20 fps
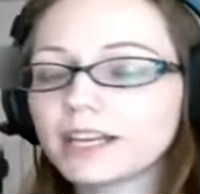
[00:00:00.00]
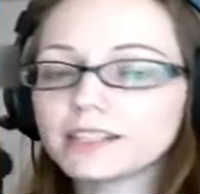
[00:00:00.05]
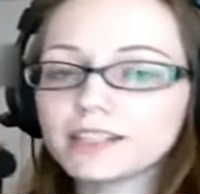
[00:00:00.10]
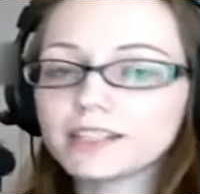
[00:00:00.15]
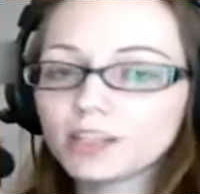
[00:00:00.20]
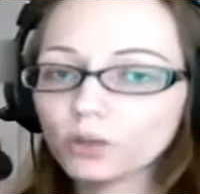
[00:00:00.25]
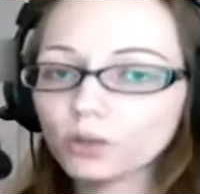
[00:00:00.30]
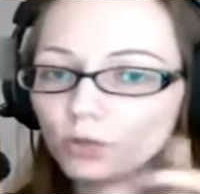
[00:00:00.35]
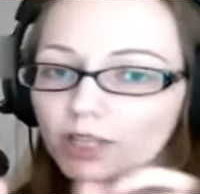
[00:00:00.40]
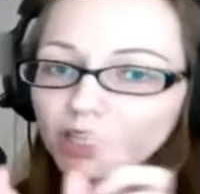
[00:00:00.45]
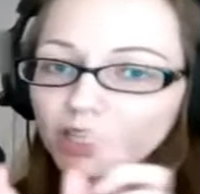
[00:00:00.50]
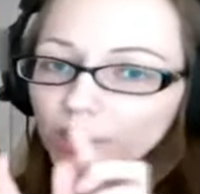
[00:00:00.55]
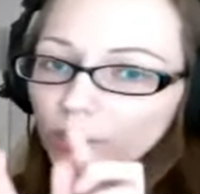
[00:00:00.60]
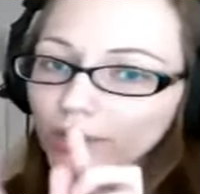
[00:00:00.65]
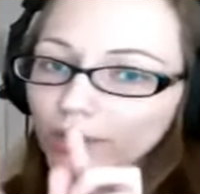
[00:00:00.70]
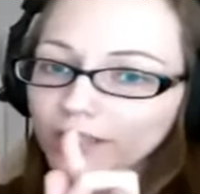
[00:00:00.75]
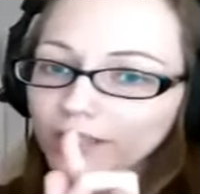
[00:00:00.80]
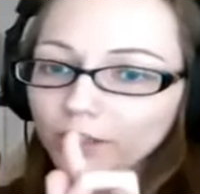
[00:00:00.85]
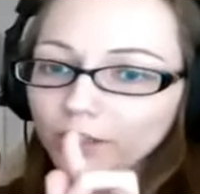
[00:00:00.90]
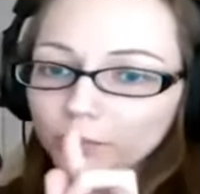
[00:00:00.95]
I did a really
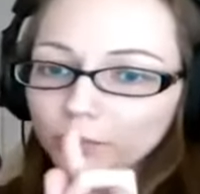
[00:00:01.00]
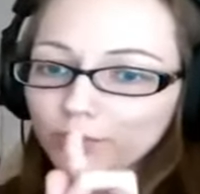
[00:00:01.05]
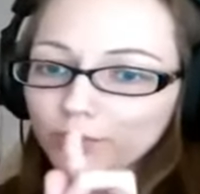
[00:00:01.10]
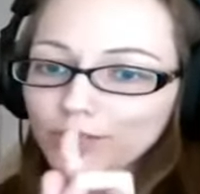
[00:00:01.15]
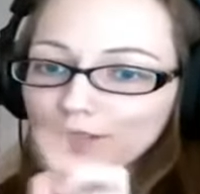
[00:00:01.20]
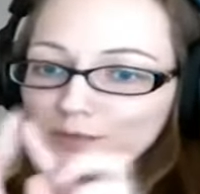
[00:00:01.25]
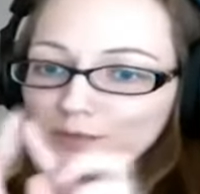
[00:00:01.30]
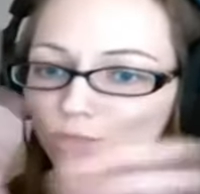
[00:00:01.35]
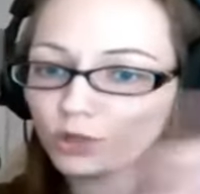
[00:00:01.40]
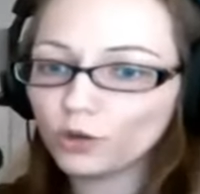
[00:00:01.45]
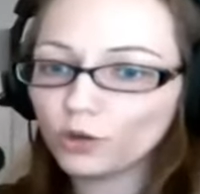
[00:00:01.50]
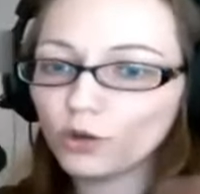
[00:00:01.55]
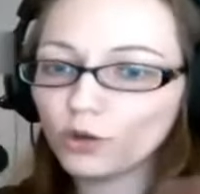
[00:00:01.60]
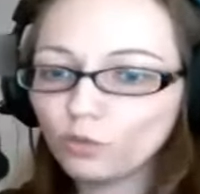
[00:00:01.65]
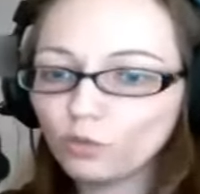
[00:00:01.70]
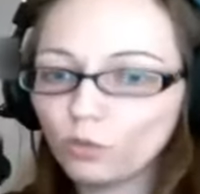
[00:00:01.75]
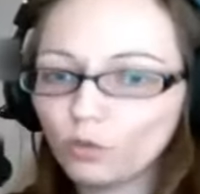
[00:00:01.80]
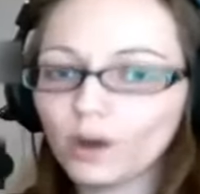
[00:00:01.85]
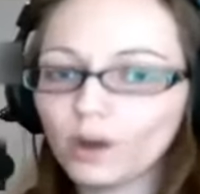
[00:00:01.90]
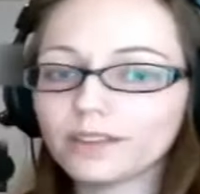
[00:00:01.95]
quick little preview
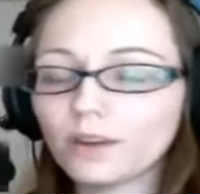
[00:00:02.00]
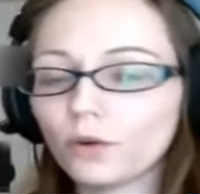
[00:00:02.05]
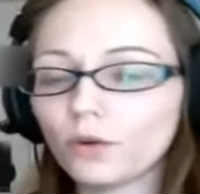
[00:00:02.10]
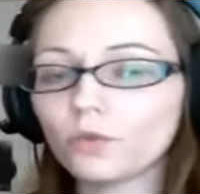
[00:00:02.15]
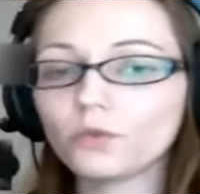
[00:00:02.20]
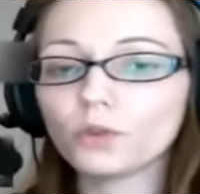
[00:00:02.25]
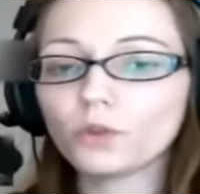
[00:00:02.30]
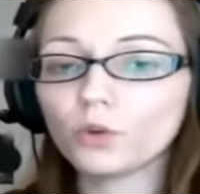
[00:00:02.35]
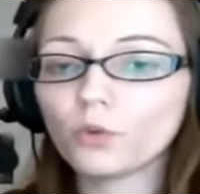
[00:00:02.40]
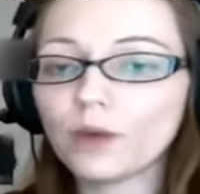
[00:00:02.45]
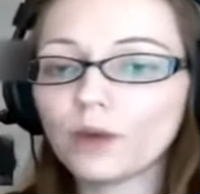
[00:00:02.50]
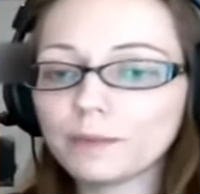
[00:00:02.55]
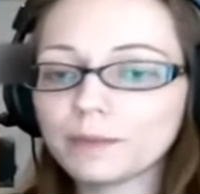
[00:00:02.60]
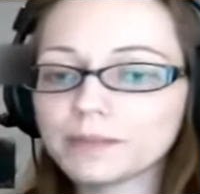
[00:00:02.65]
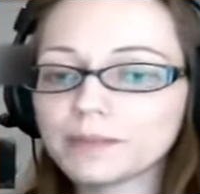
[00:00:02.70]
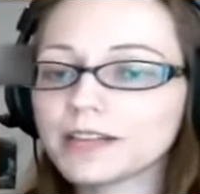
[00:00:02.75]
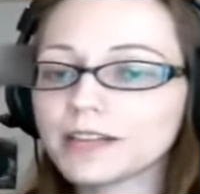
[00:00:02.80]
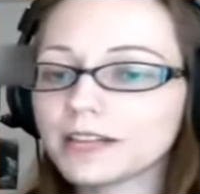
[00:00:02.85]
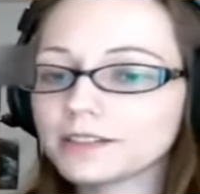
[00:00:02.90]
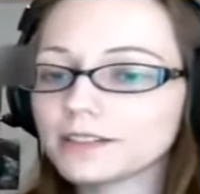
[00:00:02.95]
of what the new web
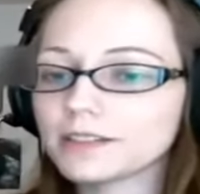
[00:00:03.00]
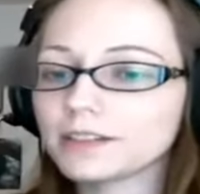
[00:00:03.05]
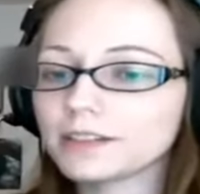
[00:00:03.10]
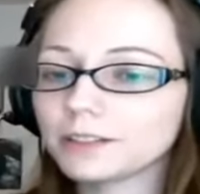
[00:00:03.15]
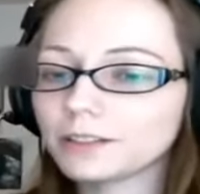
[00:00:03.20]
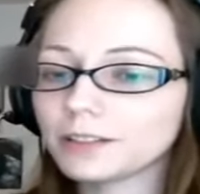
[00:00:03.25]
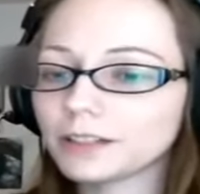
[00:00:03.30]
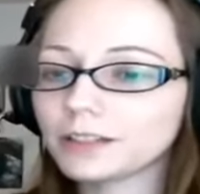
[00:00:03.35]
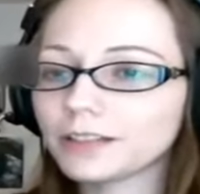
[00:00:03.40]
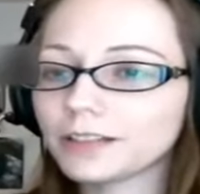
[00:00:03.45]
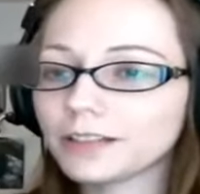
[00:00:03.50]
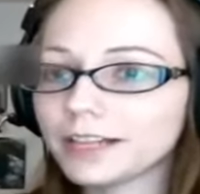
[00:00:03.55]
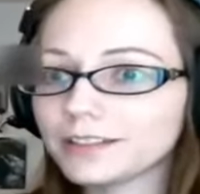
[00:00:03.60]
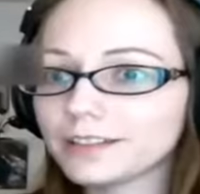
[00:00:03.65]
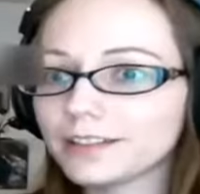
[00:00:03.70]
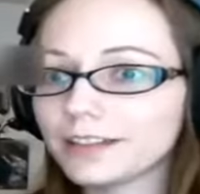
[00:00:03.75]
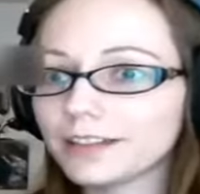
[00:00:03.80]
design is going to look like.